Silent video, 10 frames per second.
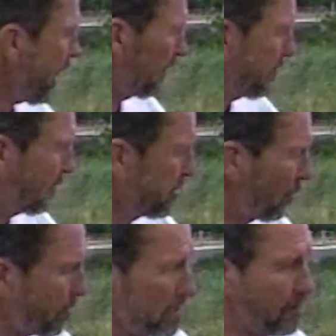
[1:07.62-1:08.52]
have the
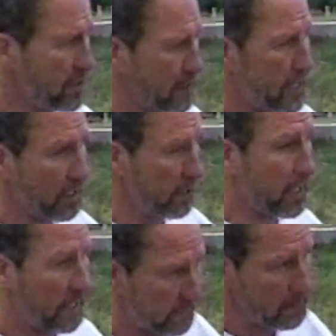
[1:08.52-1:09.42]
majority of your gear,
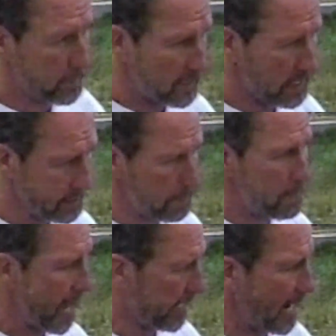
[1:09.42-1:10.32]
like everybody, in the
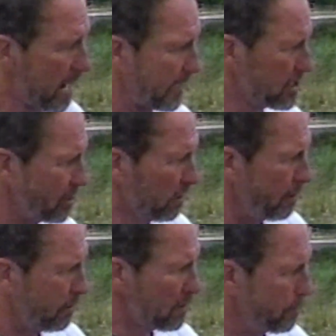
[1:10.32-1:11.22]
back hatch.
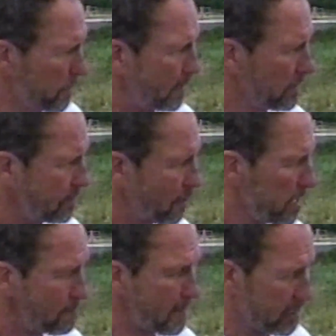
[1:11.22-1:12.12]

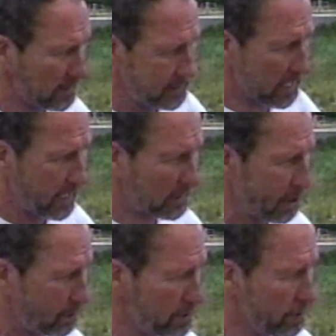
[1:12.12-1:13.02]
Try to balance it out
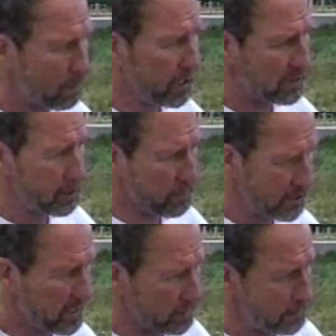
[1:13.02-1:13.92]
though. You don't want so
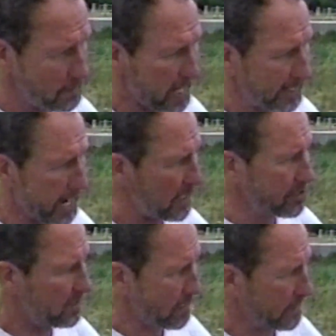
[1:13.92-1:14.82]
much gear in the back
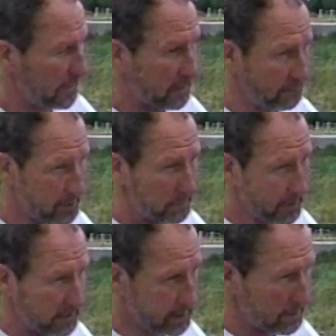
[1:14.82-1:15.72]
hatch and nothing in the front,
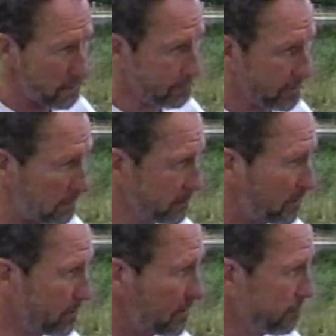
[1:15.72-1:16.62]
because then the boat
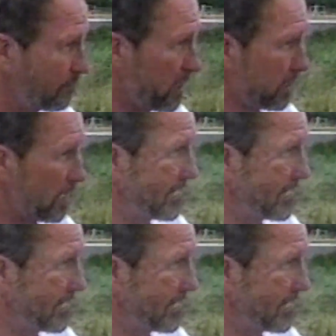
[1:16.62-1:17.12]
becomes front